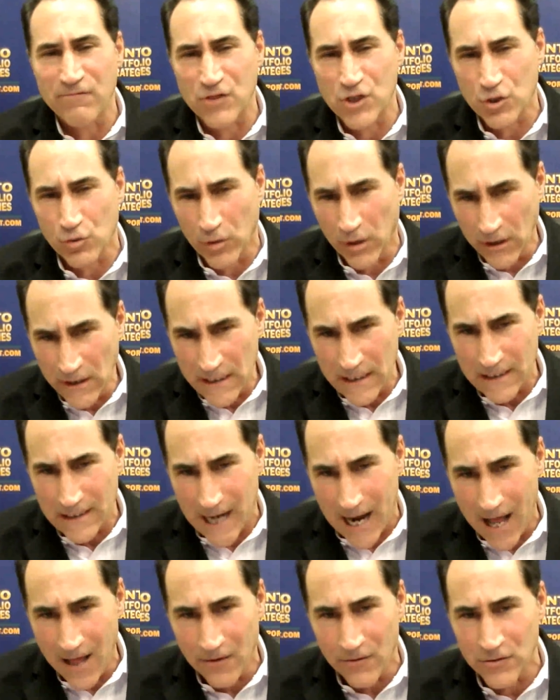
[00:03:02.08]
trillion
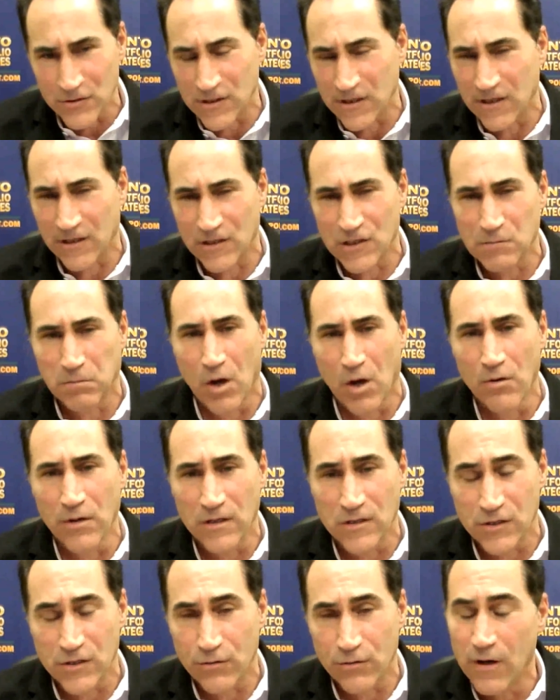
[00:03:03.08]
it exploded
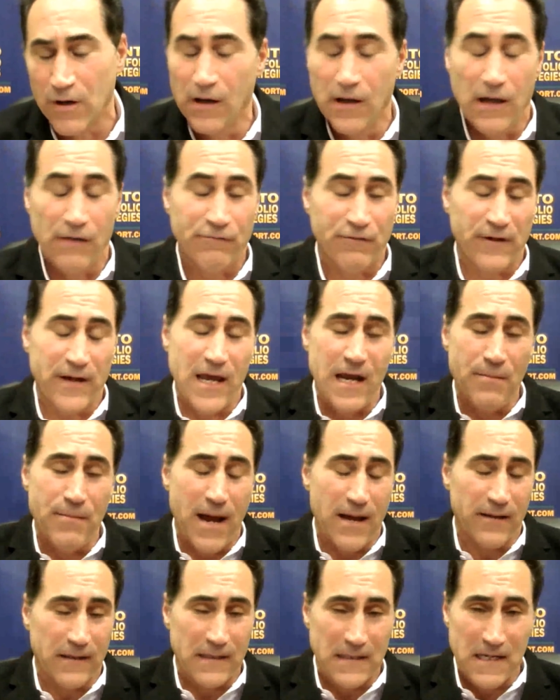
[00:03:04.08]
to. And forget
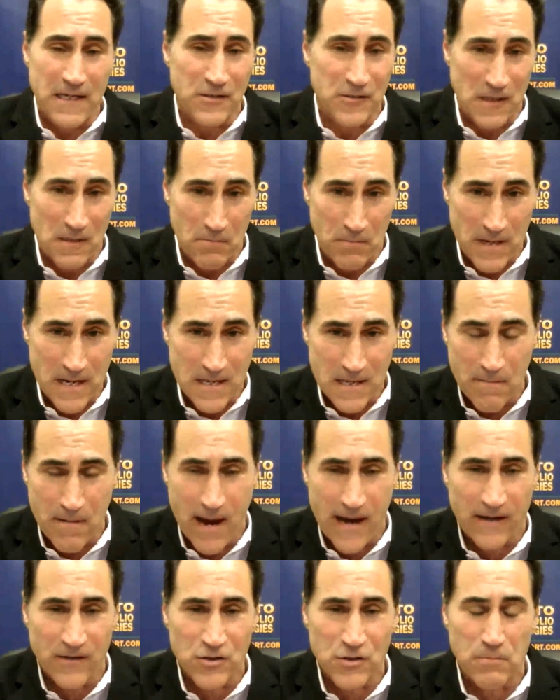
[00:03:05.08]
about the ECB and the
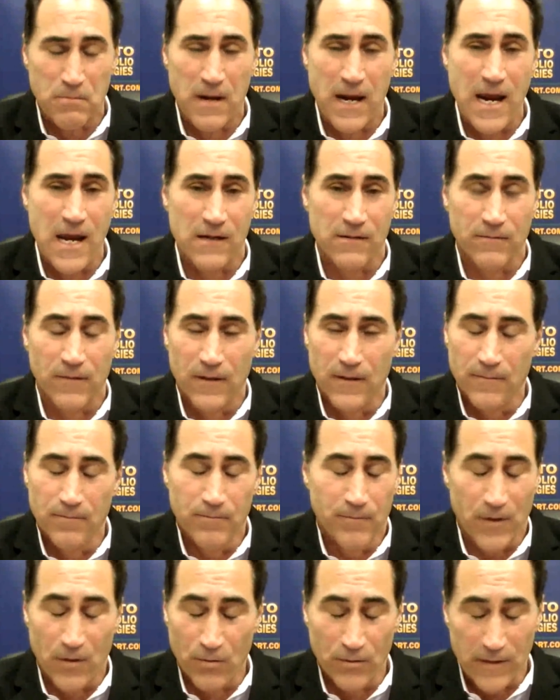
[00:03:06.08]
Bank of Japan.
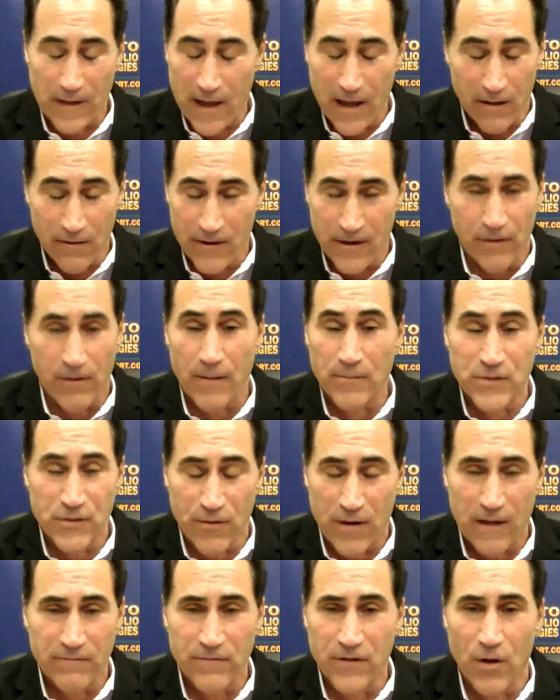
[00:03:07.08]
And what the hell they're up
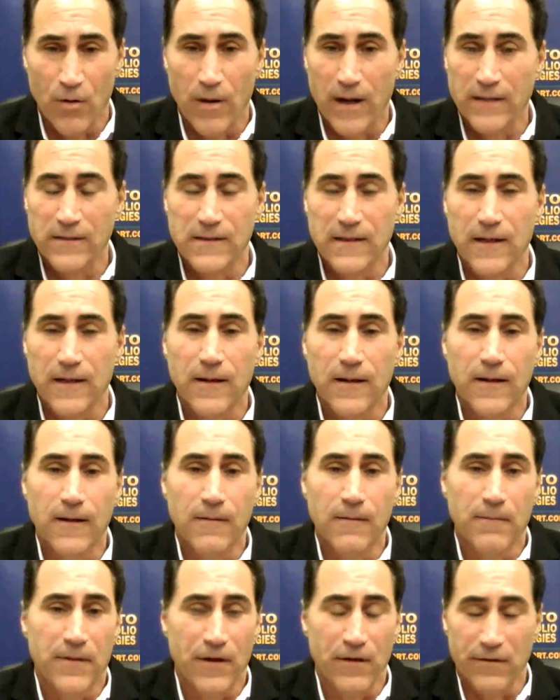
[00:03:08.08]
to, I have no idea.
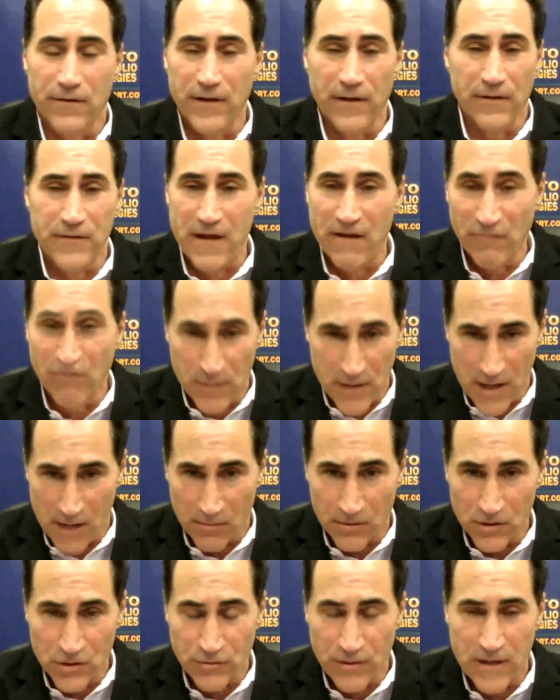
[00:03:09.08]
They'll never be
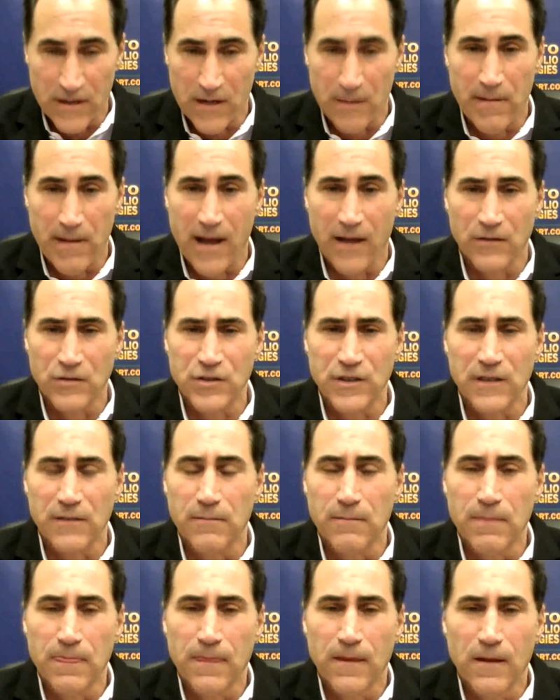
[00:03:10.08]
able to drain their balance
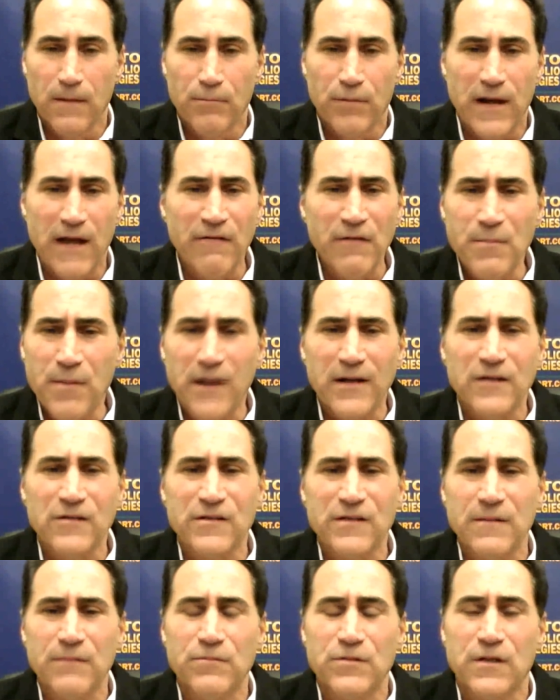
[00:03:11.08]
sheet. But everybody
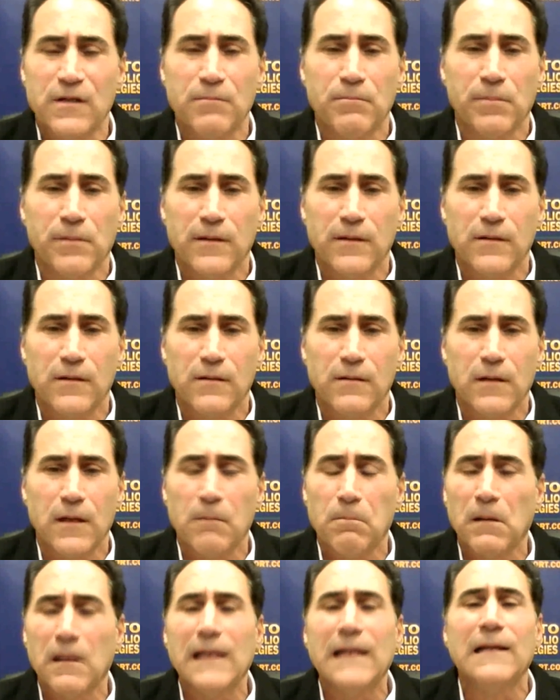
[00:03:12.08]
seems to be
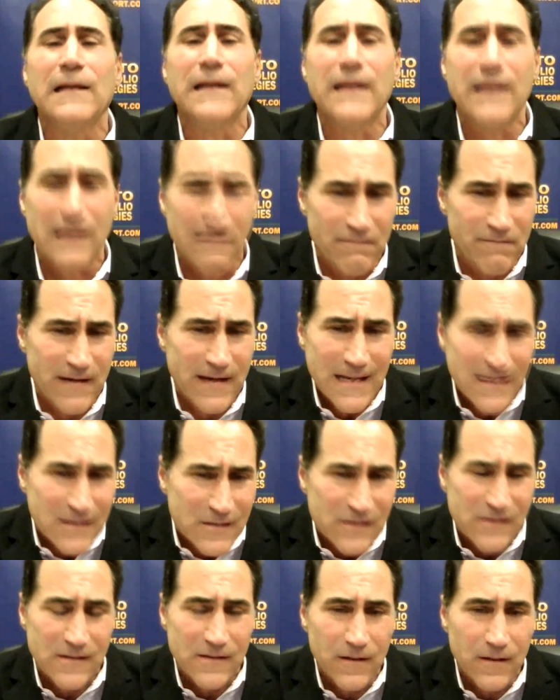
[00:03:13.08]
completely
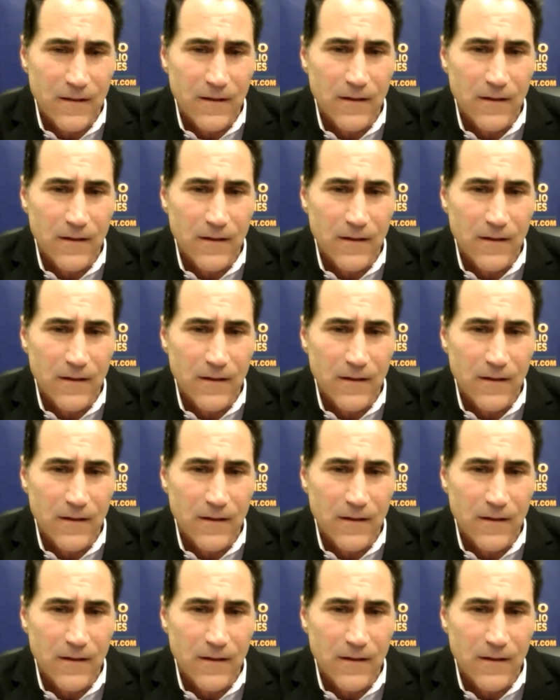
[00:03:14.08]
convinced